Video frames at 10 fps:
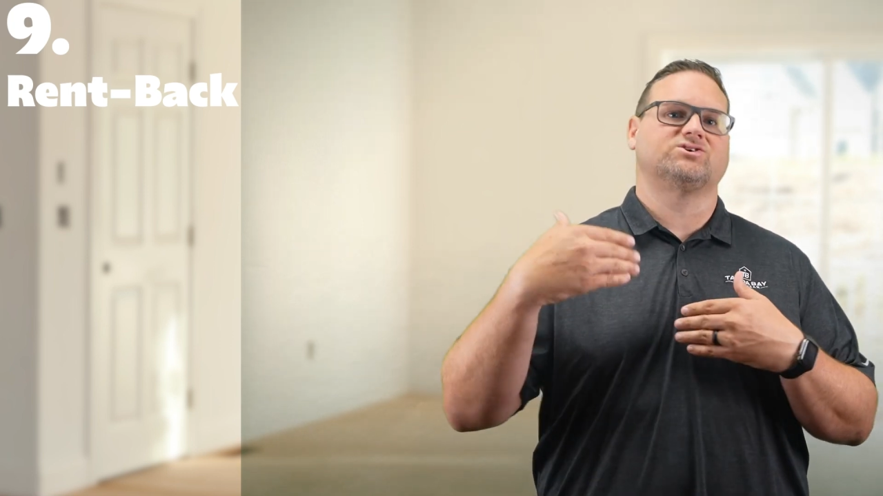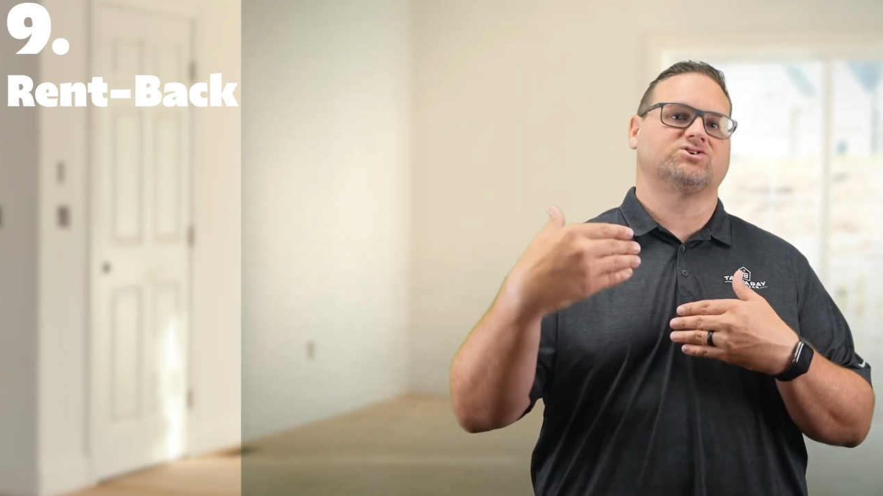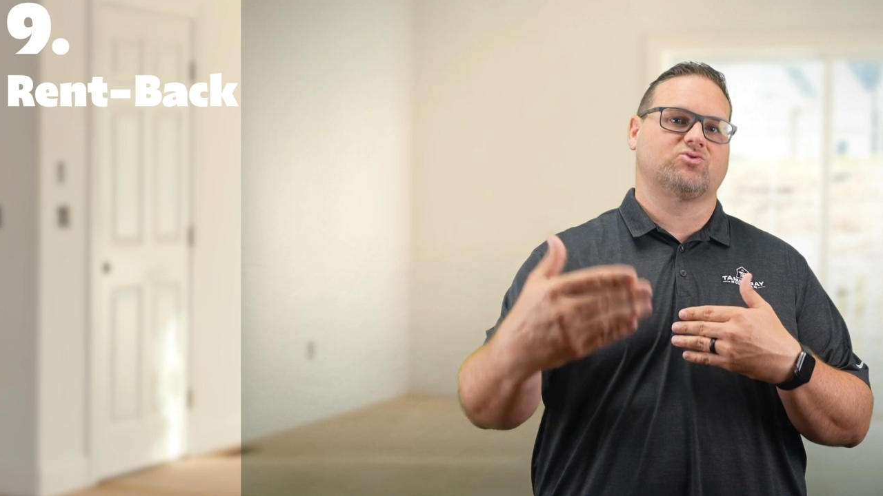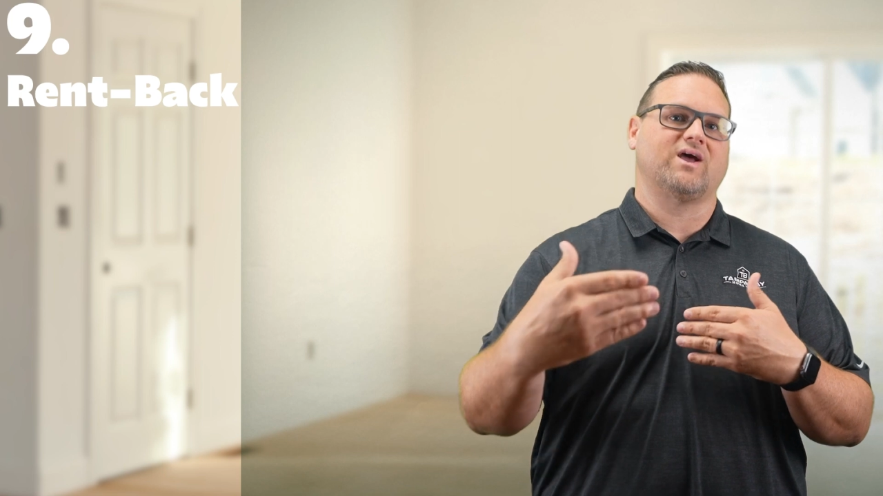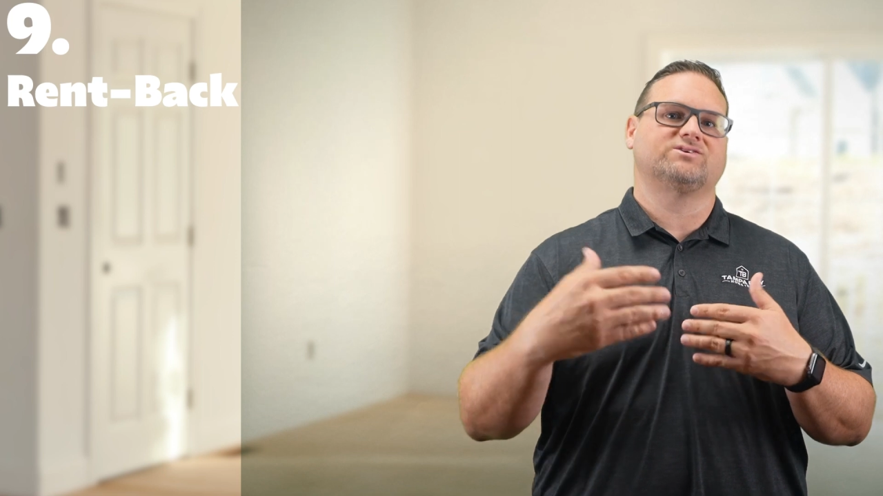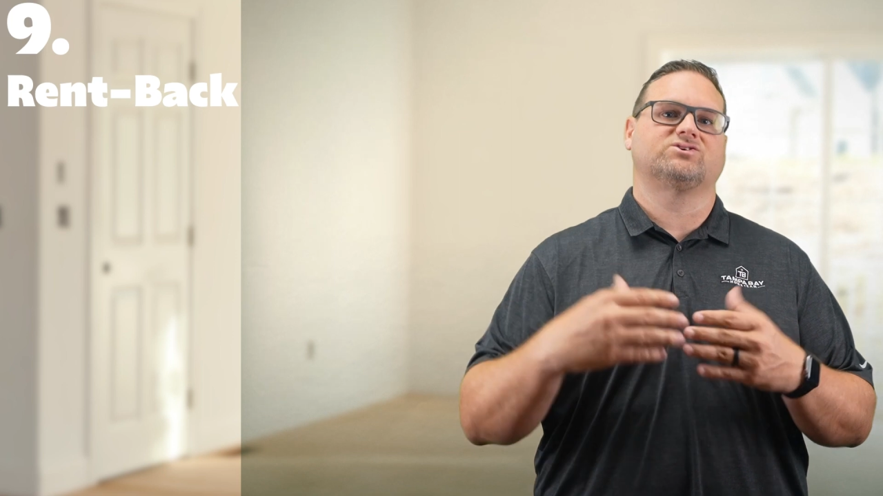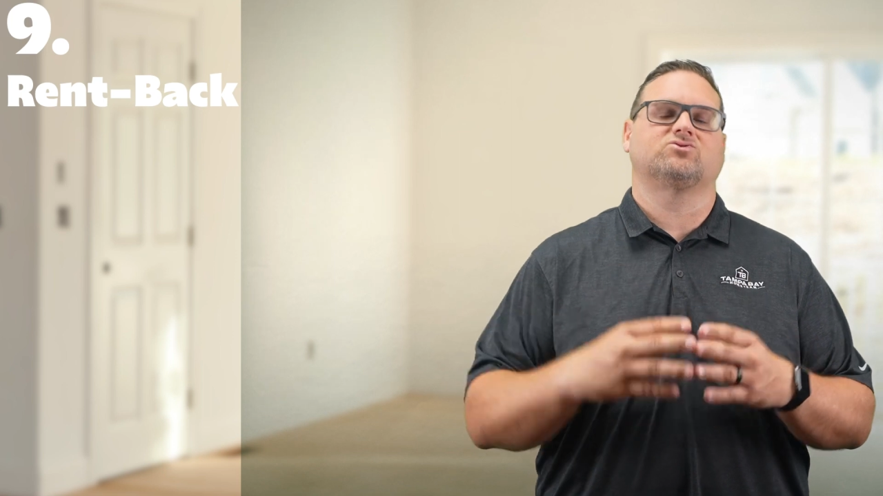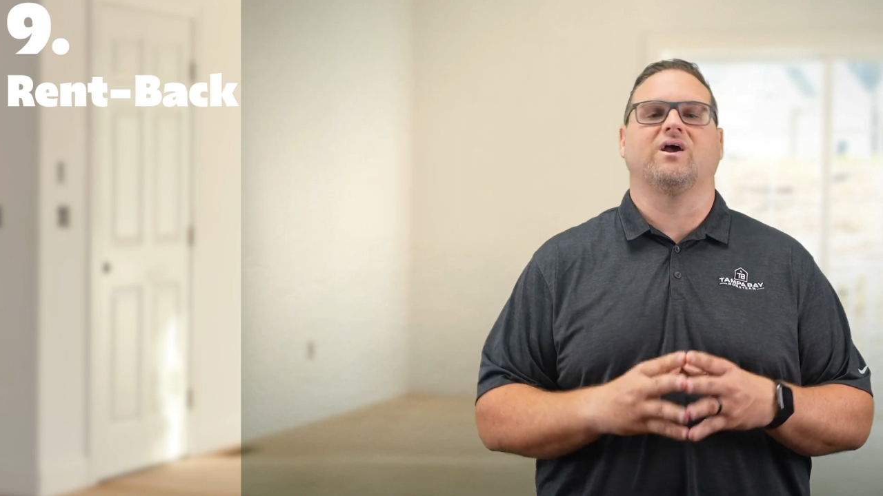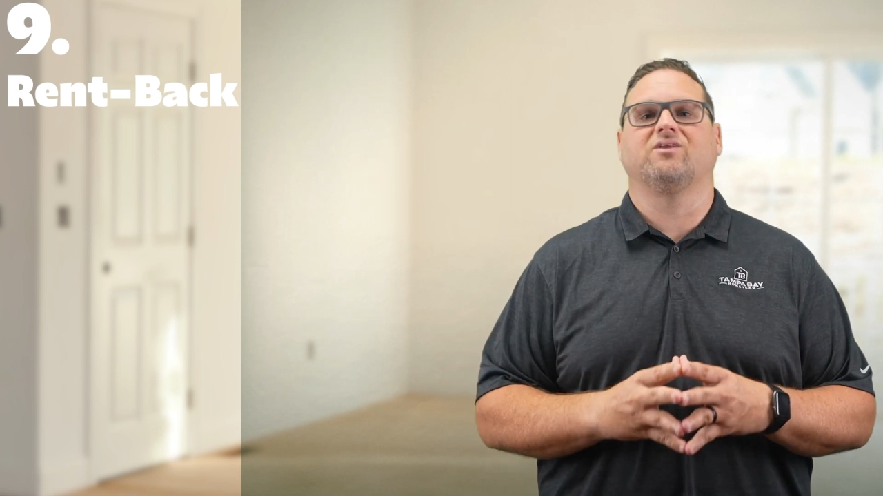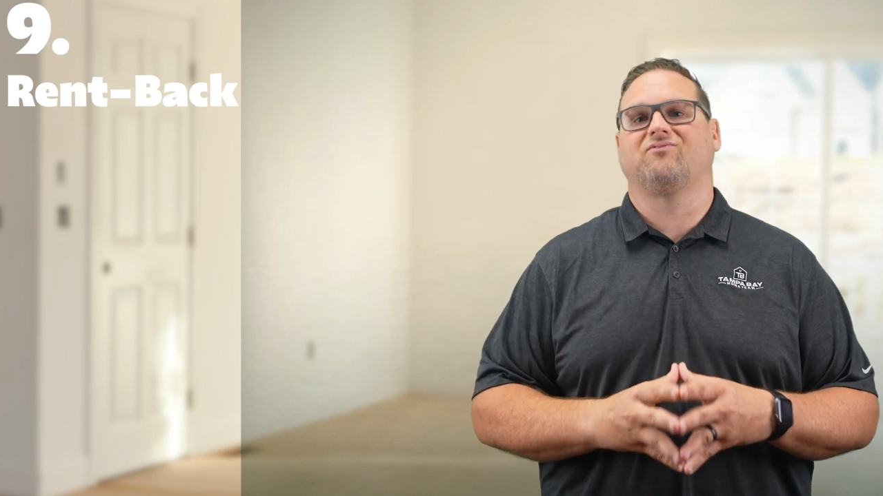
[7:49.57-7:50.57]
stressed
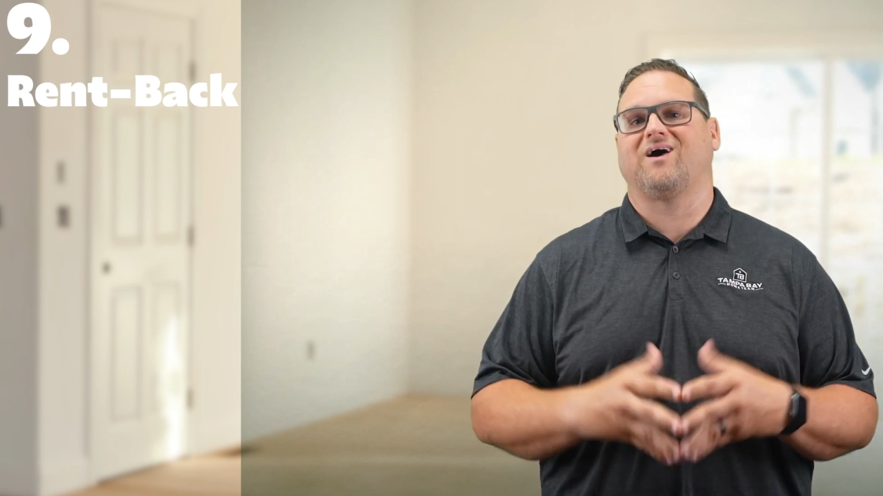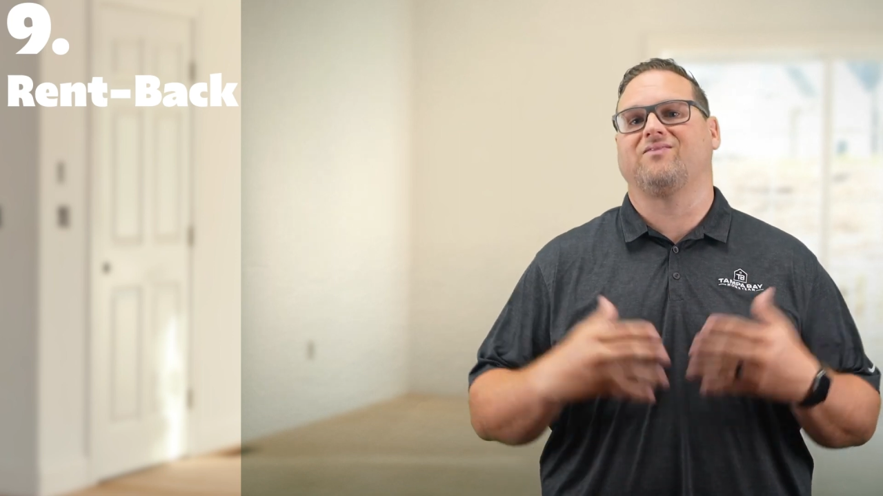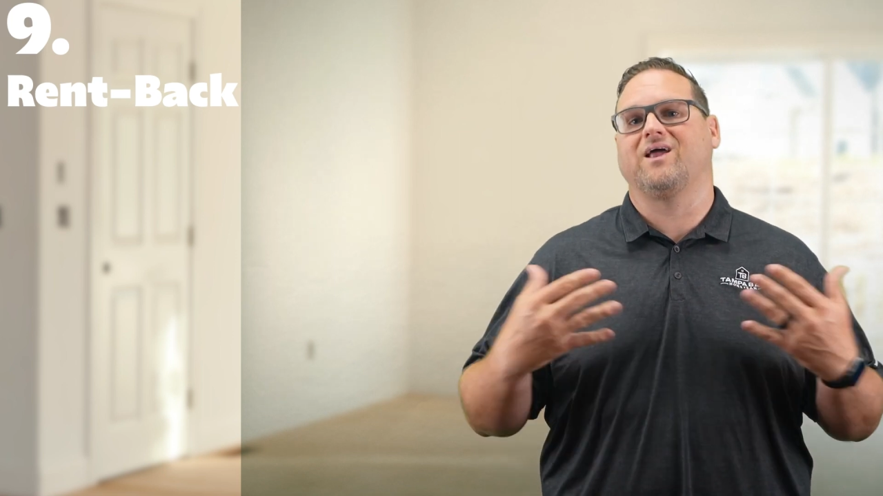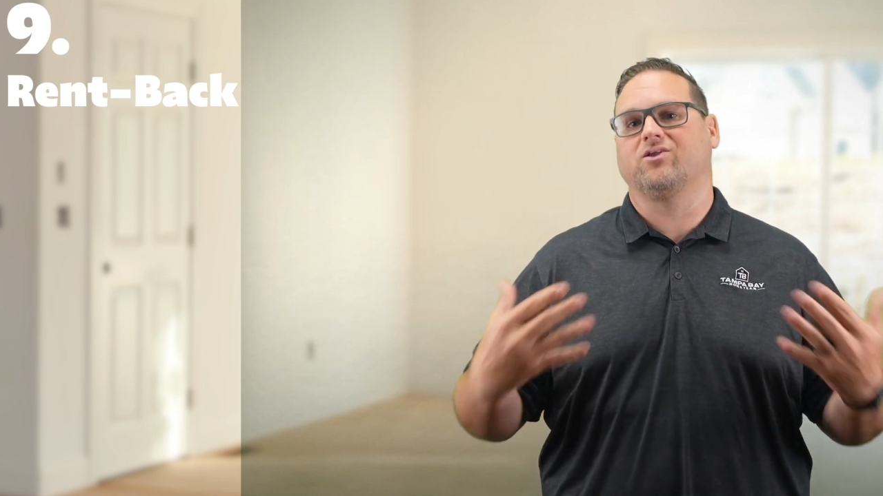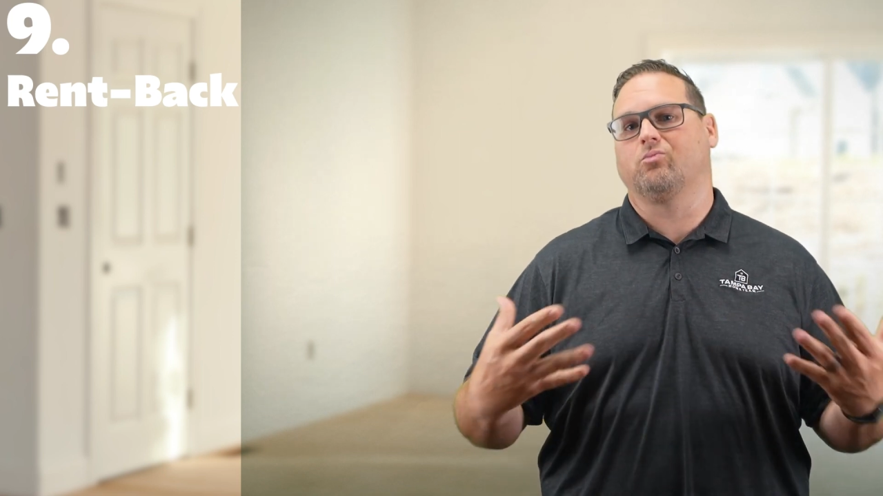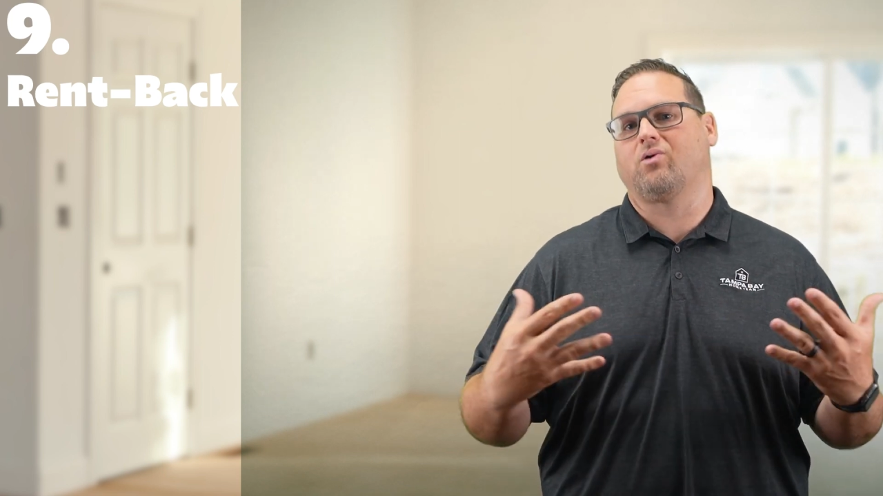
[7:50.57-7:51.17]
trying to find that new